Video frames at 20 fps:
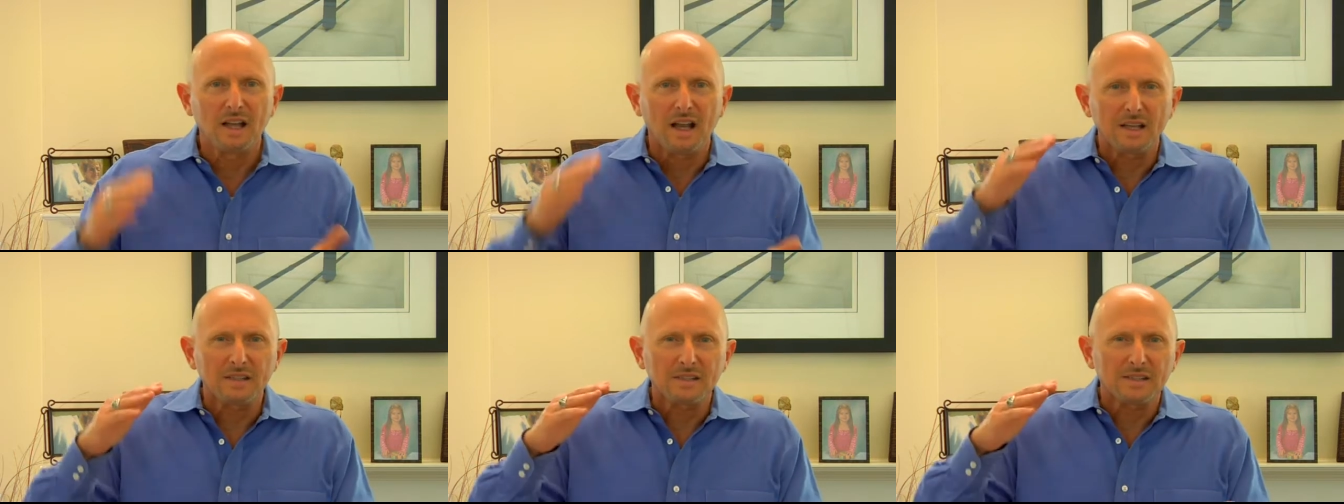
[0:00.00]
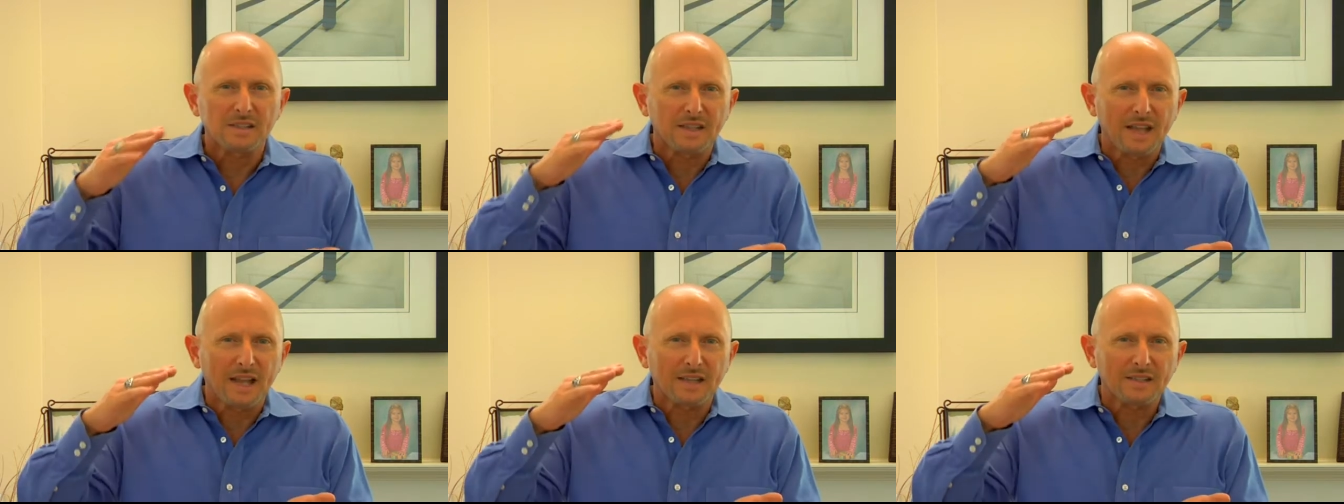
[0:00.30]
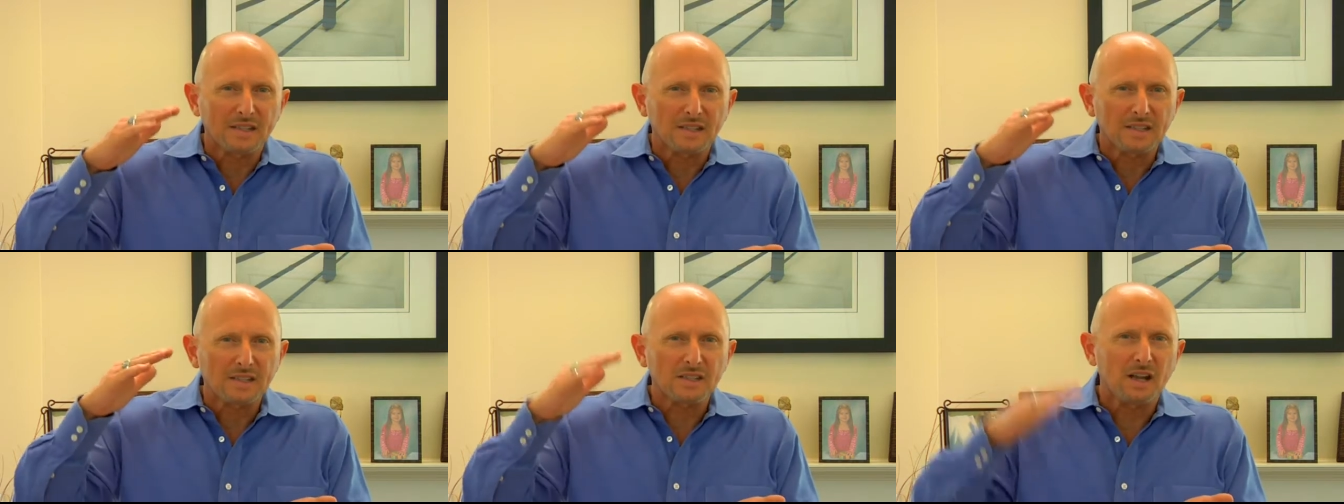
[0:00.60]
as,
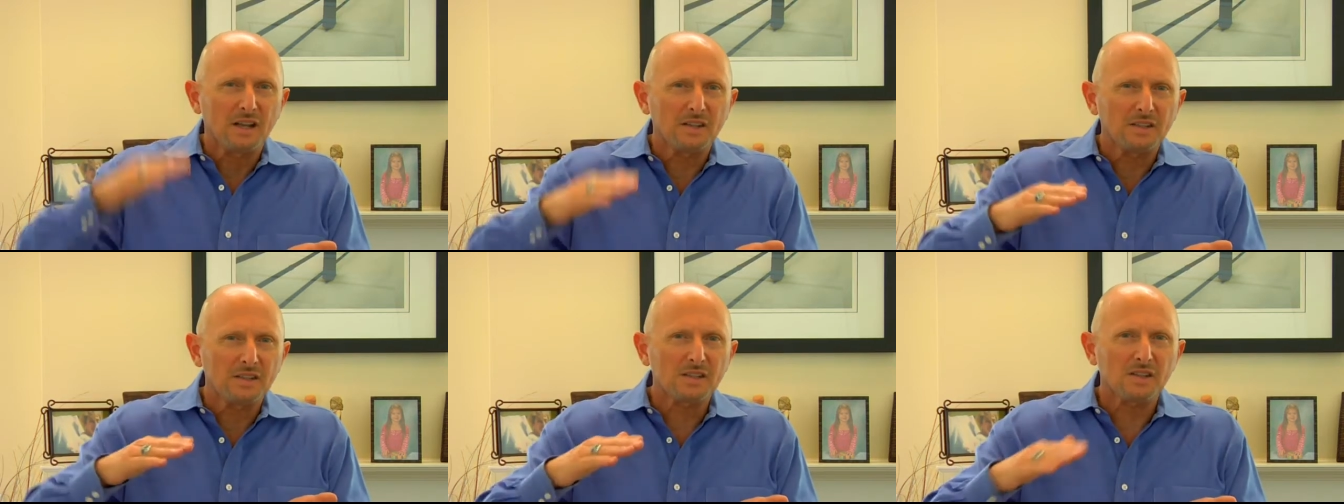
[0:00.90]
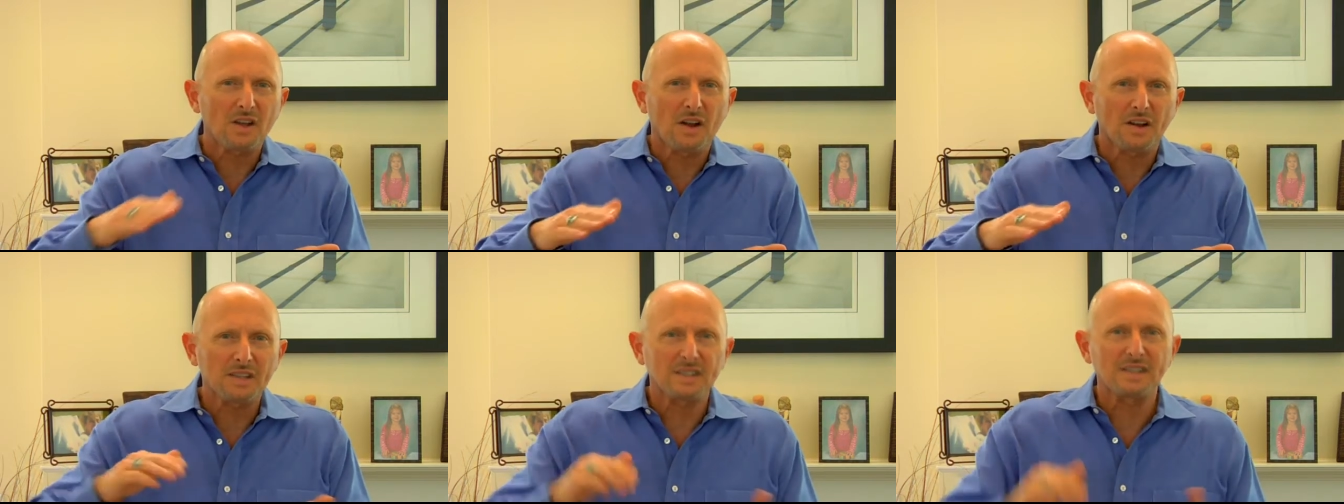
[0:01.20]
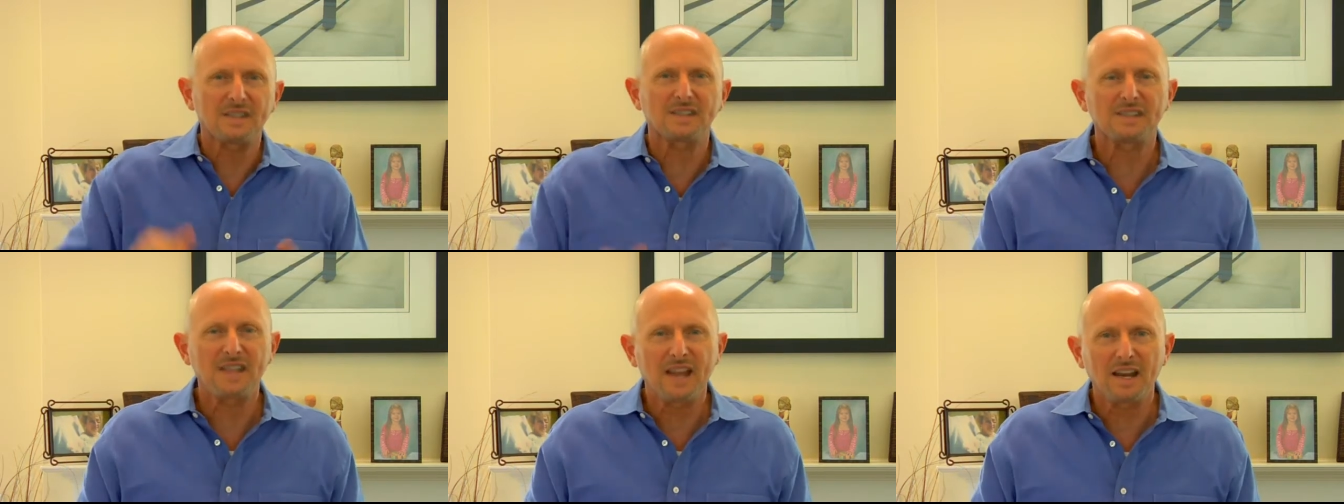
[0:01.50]
as the sun started
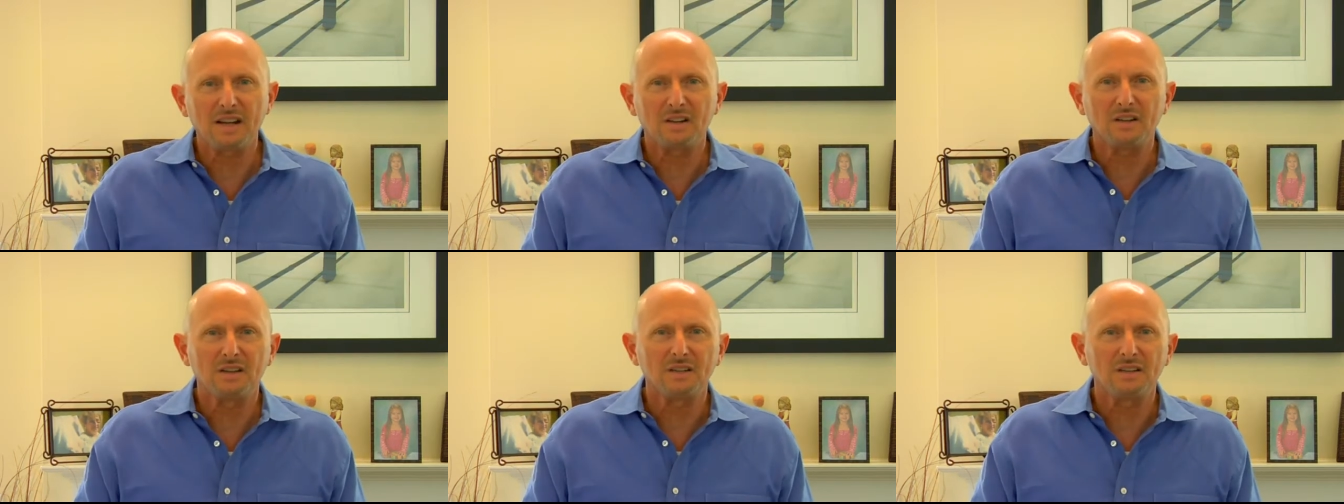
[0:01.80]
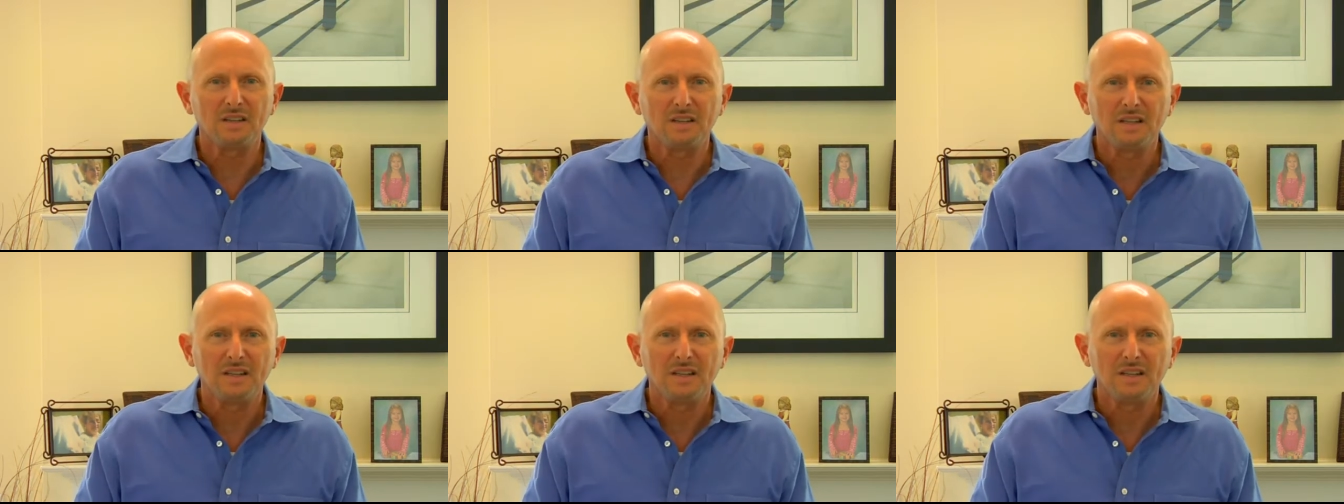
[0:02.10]
to settle,